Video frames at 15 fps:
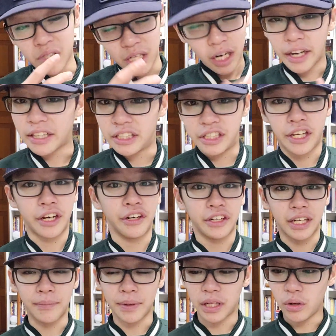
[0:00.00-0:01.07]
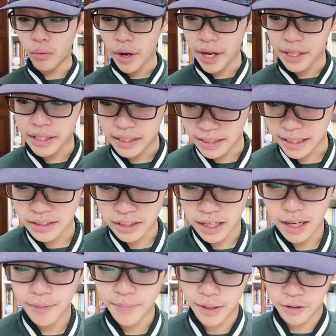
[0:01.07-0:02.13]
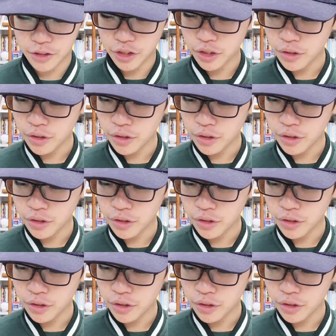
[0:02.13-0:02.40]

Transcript: connected together in a chemical way, that's a compound